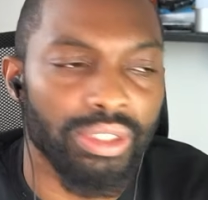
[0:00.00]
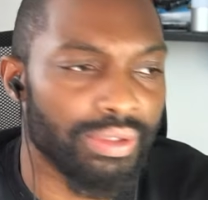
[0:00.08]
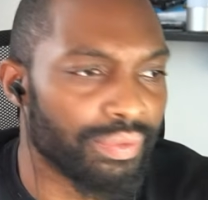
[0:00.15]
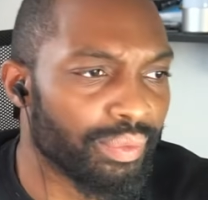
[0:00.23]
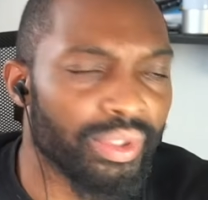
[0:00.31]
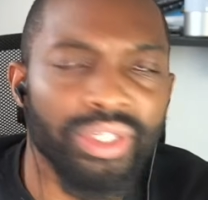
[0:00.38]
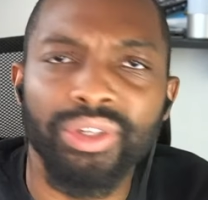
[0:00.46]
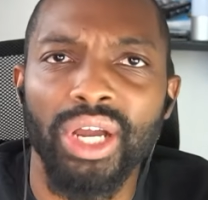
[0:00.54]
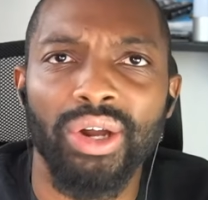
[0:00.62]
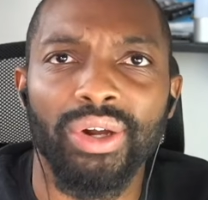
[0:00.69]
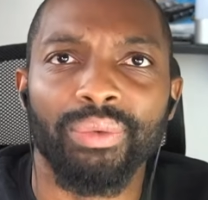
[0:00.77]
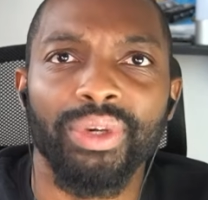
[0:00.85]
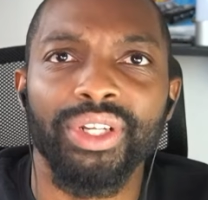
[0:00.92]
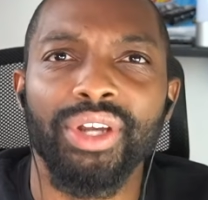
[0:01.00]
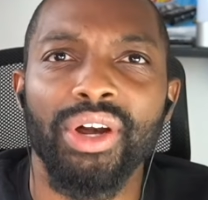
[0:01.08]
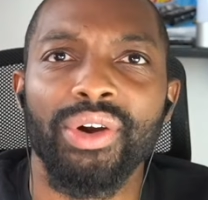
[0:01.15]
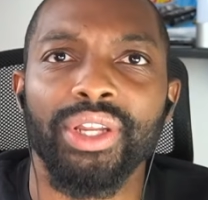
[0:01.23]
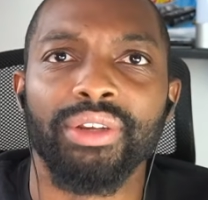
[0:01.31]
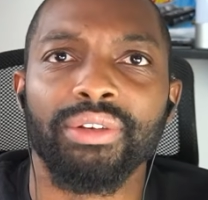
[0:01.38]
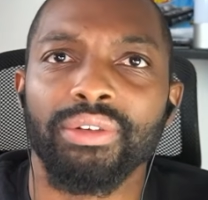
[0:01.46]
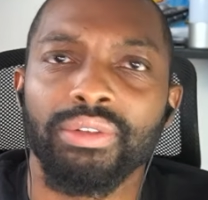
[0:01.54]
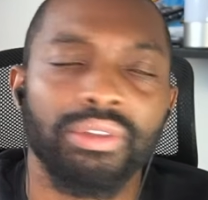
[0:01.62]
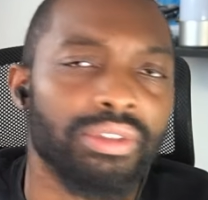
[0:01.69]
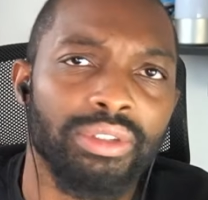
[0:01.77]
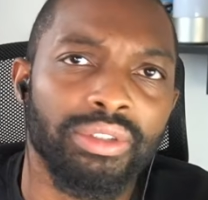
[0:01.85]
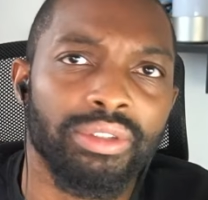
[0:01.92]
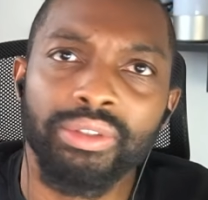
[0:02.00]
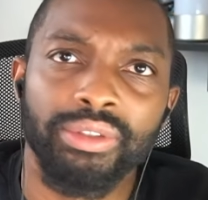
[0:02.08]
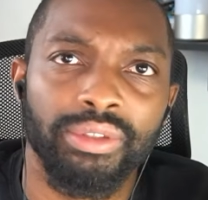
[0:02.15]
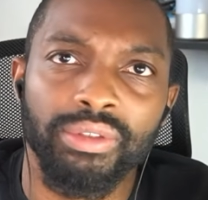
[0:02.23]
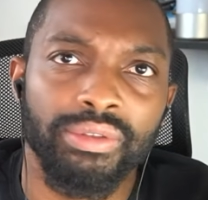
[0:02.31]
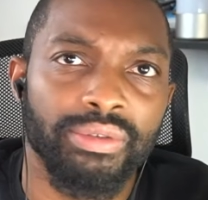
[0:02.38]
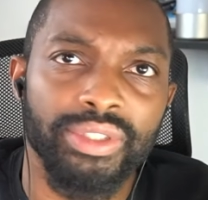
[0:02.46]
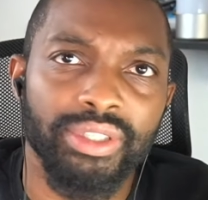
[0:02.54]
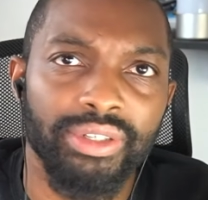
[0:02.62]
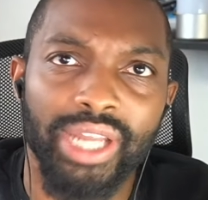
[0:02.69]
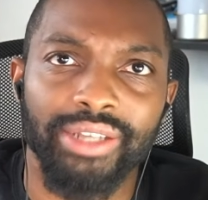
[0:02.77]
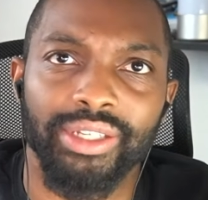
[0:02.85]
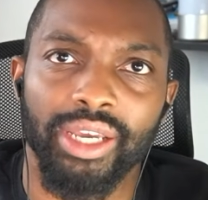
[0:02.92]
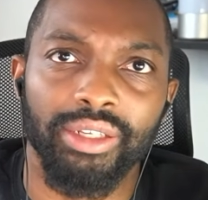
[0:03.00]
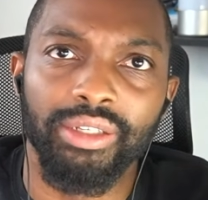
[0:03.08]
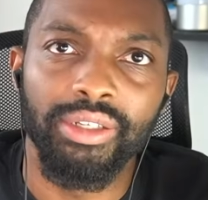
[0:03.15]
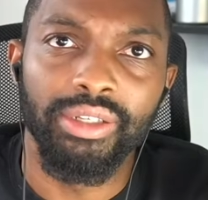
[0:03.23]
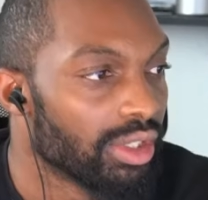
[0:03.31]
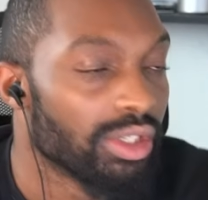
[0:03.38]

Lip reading: Where are you going? Where are you going? We're still not done.